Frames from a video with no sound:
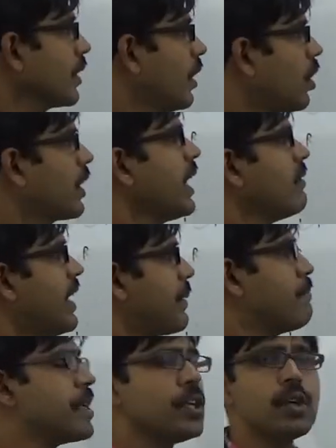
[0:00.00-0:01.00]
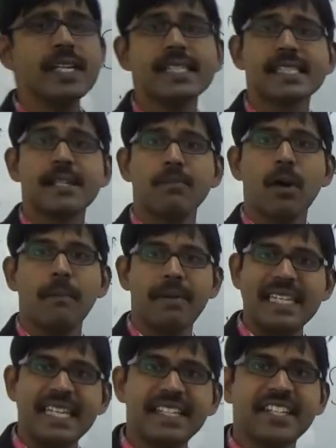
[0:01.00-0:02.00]
Okay, well, mu is the
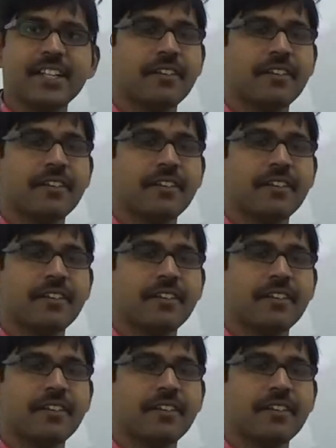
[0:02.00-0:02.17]
mobility